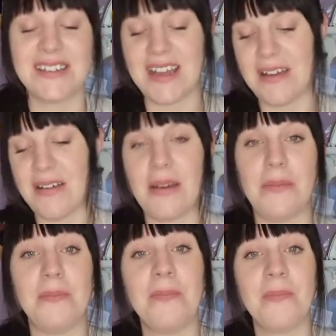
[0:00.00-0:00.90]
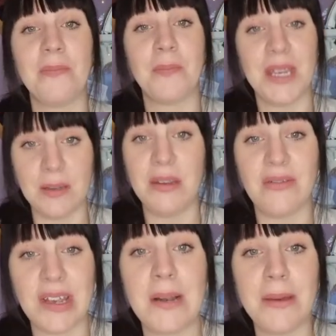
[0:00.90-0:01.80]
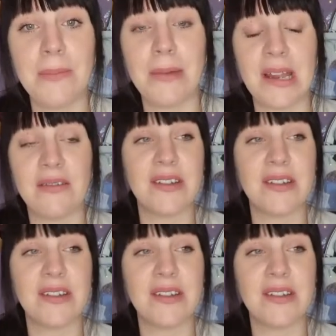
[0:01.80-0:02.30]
That makes me feel a bit better,